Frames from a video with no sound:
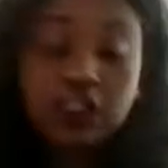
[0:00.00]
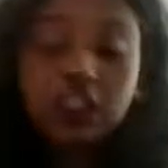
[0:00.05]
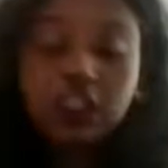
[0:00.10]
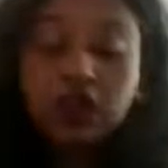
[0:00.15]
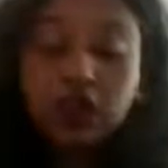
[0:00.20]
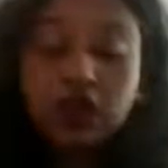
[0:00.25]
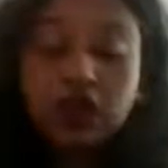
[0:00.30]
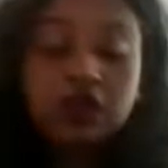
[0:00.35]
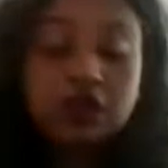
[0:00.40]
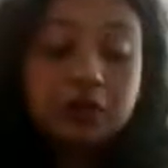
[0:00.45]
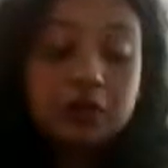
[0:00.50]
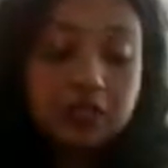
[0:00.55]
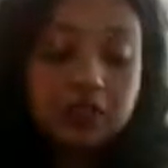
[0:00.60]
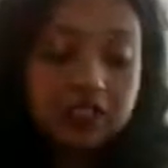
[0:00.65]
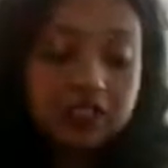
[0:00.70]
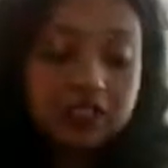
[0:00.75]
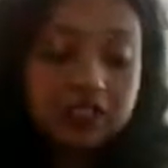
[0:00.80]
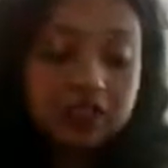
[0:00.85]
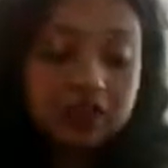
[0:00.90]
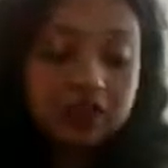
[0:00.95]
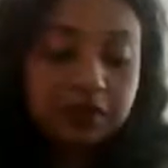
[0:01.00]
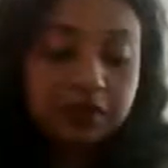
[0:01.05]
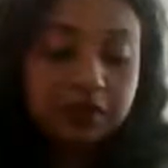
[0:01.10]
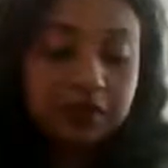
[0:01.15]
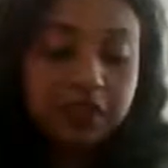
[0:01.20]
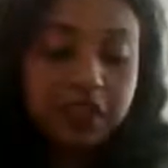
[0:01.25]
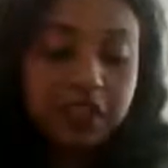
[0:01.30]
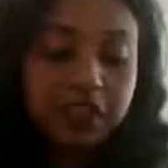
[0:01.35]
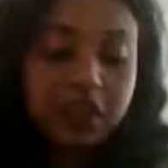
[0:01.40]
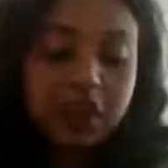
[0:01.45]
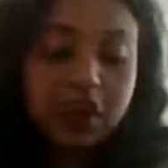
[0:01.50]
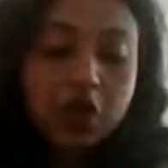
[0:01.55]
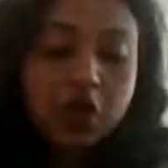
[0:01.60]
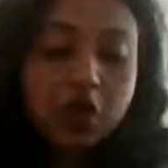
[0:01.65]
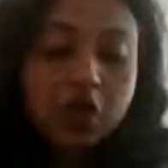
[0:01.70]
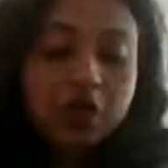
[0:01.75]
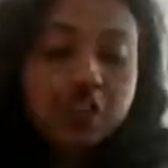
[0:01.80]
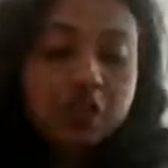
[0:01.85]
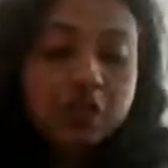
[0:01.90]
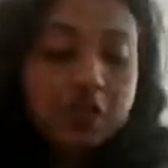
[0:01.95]
a local builder.
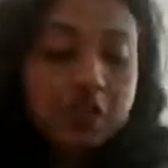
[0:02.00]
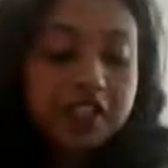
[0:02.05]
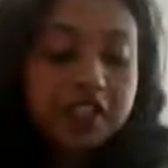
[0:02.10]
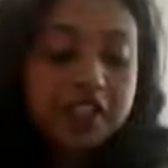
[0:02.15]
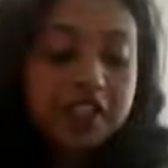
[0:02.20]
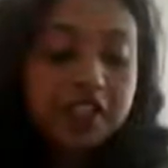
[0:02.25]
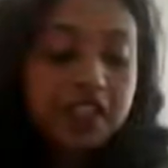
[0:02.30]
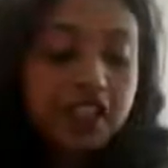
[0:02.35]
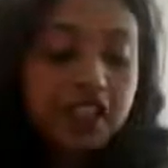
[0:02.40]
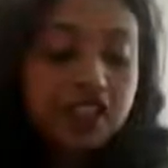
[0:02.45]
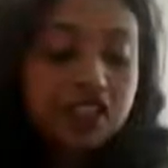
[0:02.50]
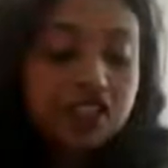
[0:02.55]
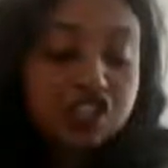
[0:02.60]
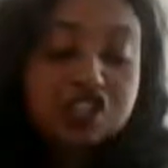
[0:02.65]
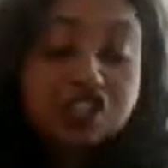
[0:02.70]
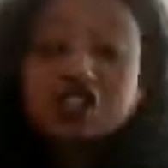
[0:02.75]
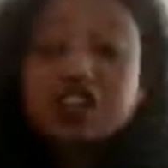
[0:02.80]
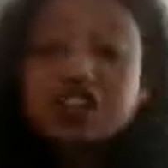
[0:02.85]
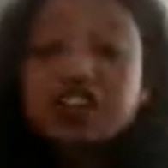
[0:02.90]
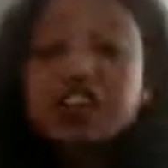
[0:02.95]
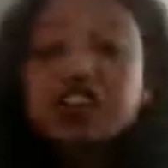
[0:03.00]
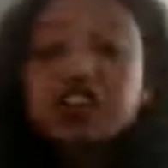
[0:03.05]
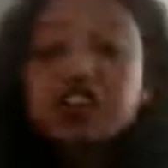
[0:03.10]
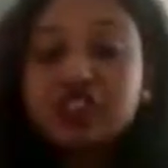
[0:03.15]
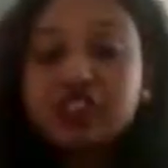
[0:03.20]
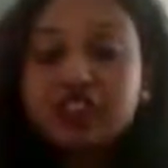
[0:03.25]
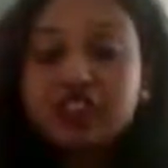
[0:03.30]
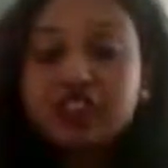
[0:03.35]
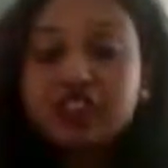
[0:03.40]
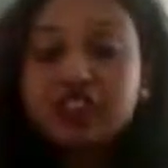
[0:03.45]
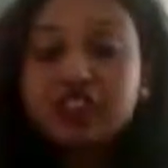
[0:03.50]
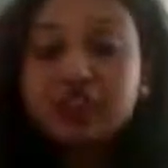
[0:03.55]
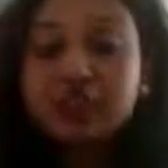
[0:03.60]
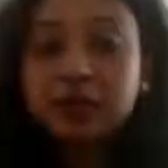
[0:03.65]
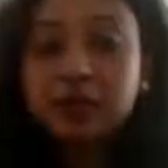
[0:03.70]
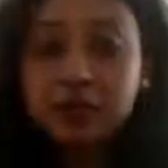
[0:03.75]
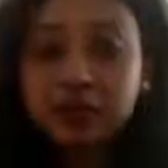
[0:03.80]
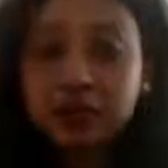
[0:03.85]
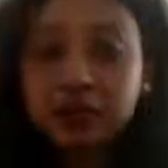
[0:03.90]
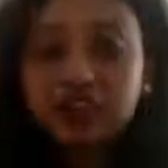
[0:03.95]
What specifications should I check
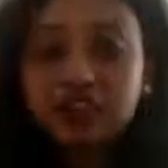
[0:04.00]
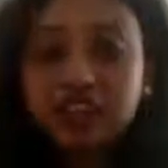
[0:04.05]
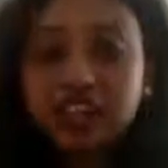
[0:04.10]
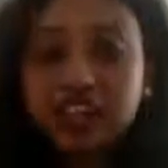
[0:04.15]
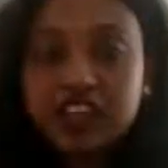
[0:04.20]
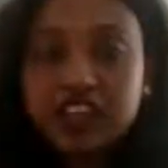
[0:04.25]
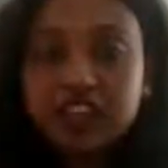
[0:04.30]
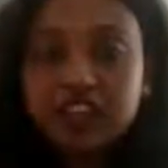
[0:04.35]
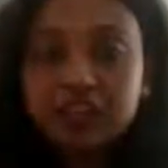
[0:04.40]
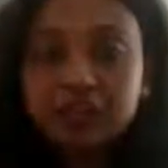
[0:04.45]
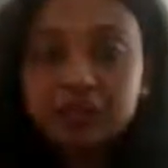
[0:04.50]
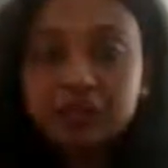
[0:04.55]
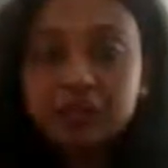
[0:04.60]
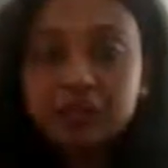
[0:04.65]
before signing?